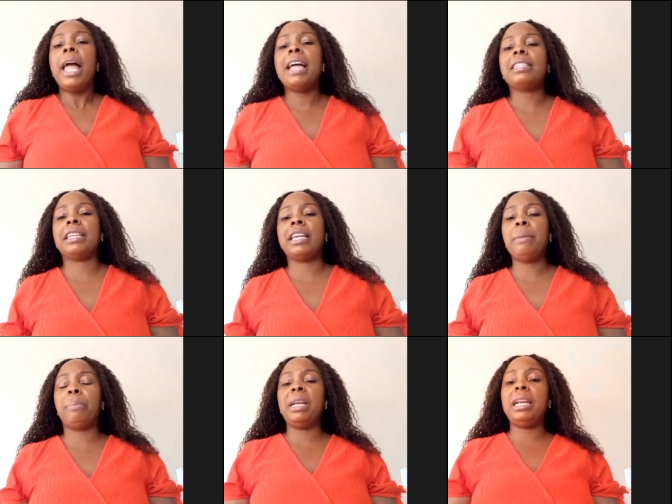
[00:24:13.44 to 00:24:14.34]
and
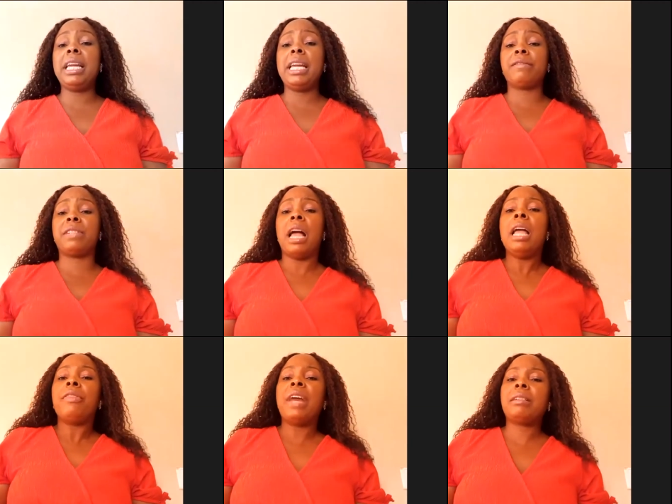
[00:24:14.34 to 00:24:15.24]
he believed
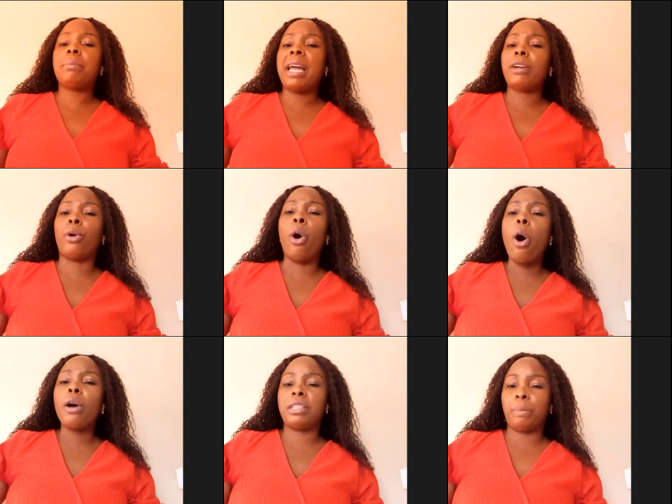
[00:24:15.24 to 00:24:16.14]
that my
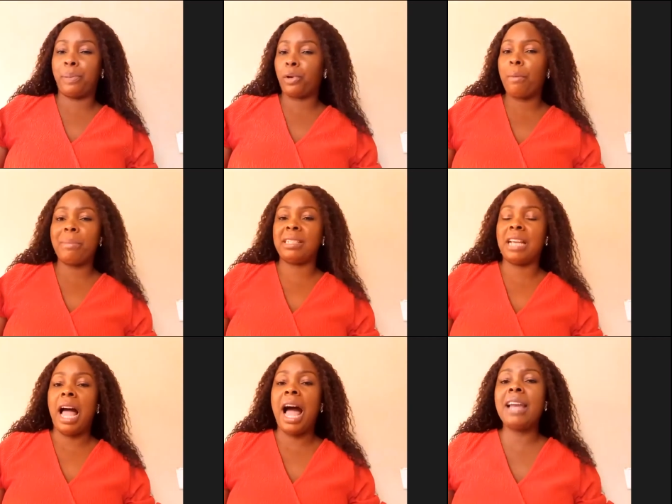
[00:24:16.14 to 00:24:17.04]
God promised.
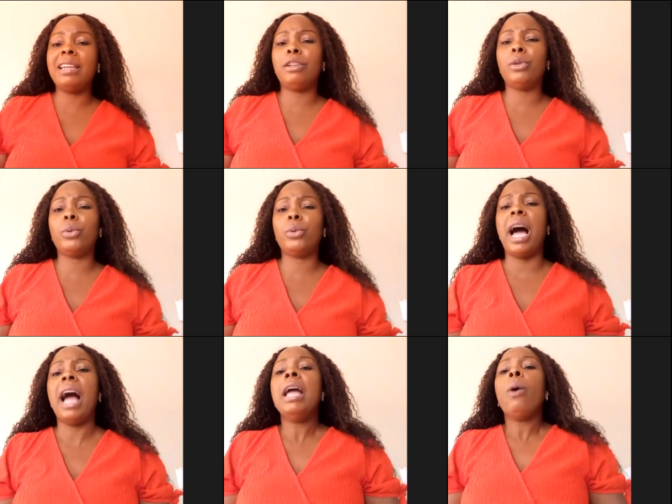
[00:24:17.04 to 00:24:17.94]

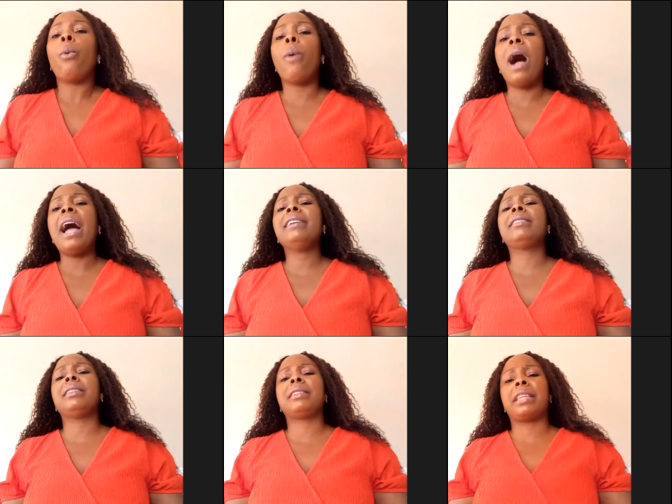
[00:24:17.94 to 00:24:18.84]
Hallelujah. Why
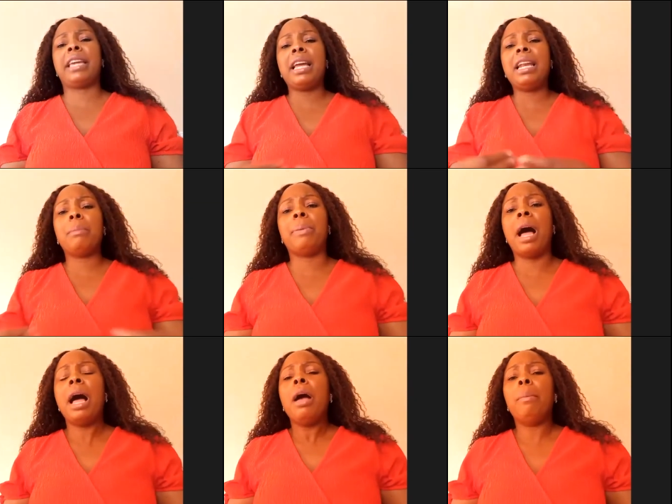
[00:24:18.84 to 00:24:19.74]
did Caleb
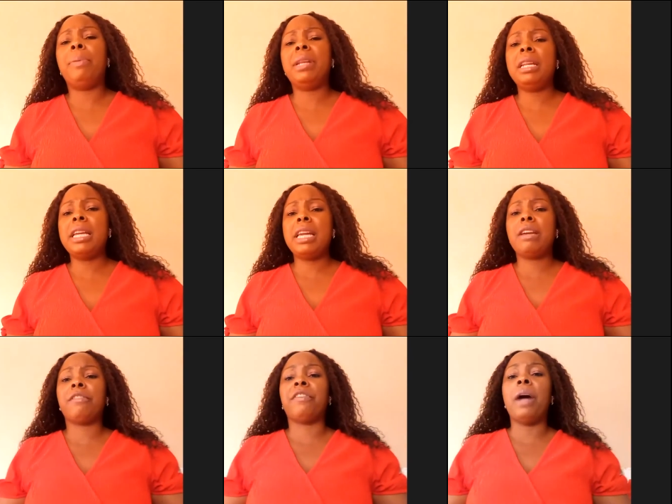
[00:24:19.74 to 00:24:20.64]

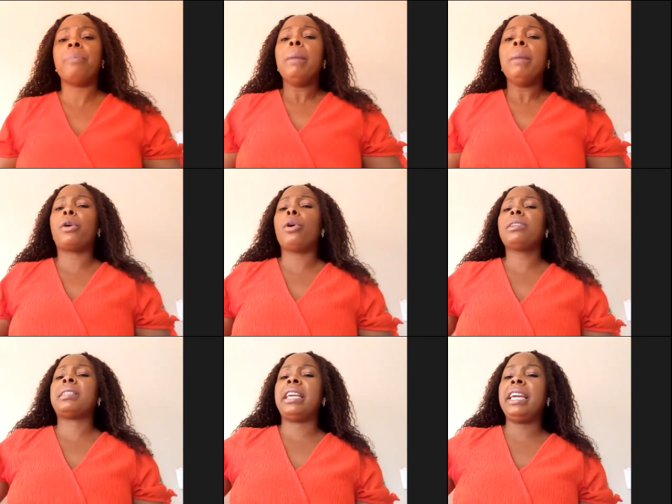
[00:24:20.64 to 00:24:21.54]
believe?
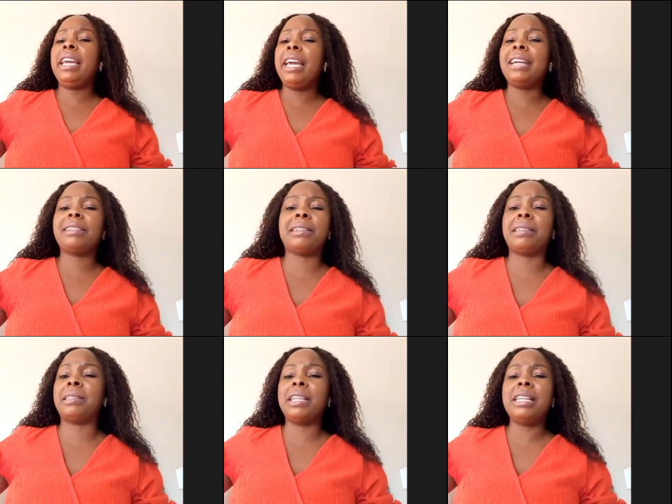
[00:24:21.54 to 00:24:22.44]
Because he had
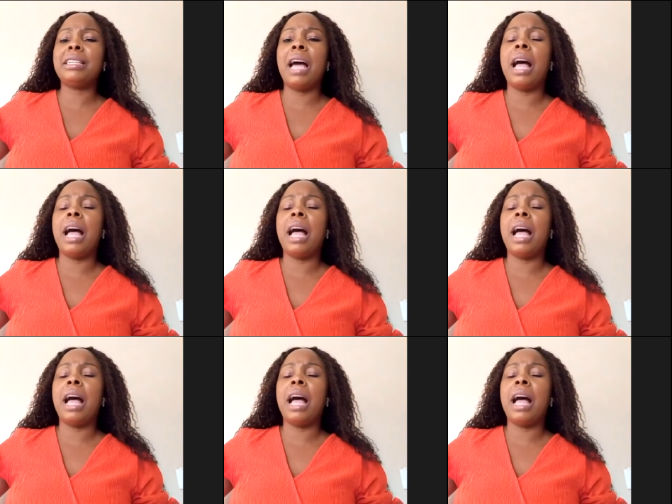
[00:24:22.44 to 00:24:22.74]
seen